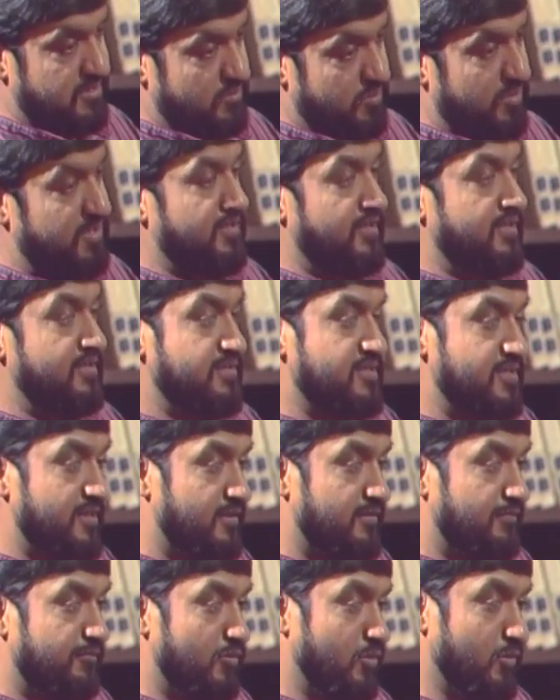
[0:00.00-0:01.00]
Well, they entail
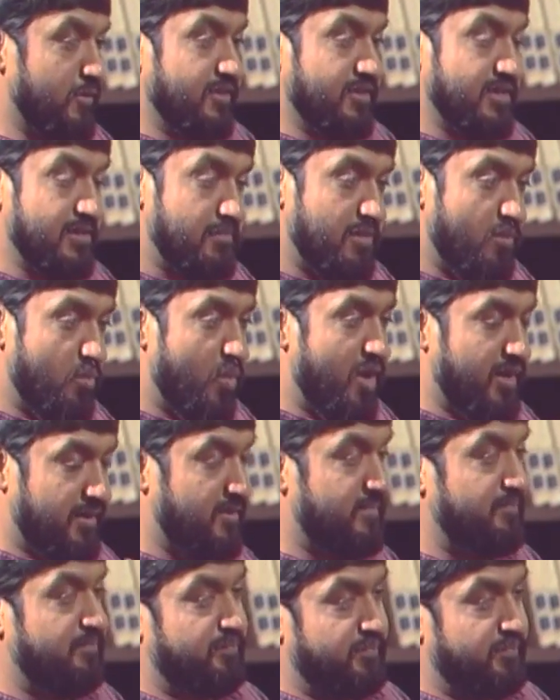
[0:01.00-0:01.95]
the following. Number one,